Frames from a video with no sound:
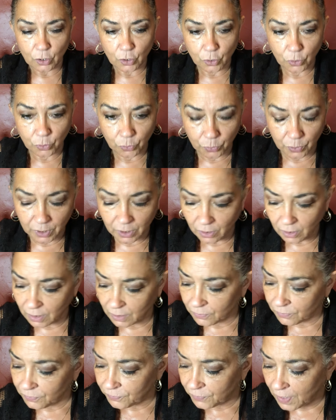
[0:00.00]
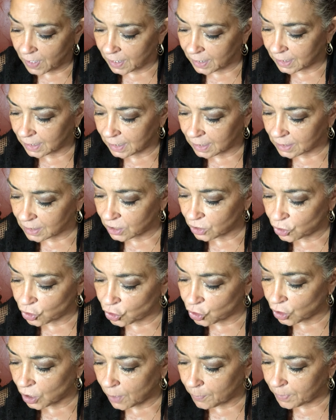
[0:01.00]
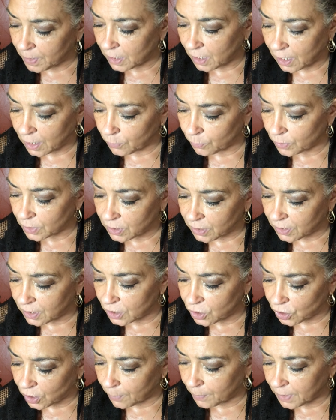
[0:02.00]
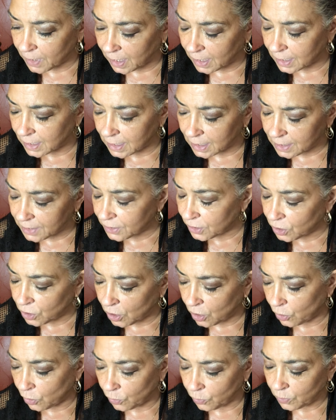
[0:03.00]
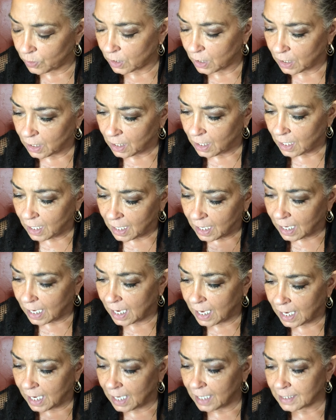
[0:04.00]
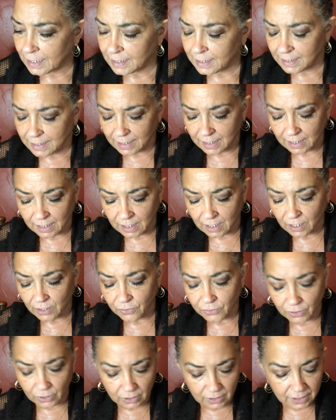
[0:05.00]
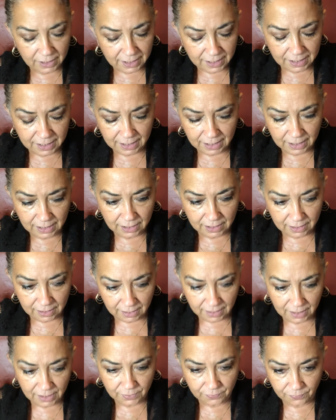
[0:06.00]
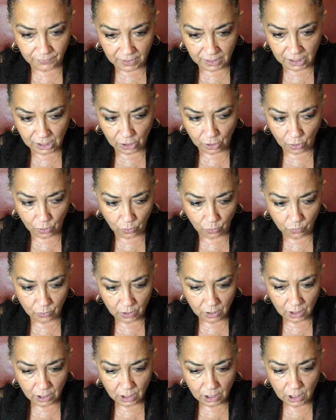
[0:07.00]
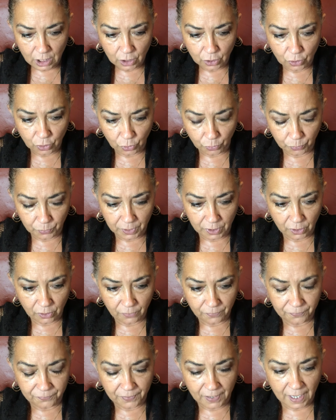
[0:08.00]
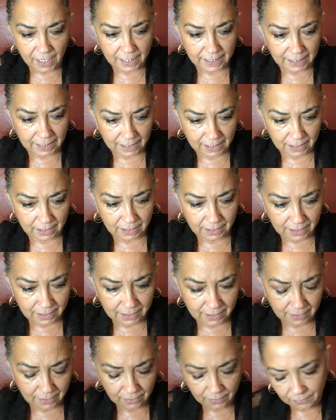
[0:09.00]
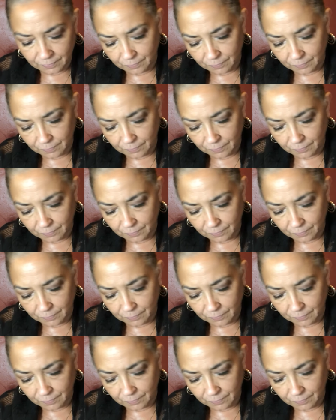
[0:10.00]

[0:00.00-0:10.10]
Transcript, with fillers: Career and finance, Gemini. What do the Gemini need to know as they're listening to this video? career finance.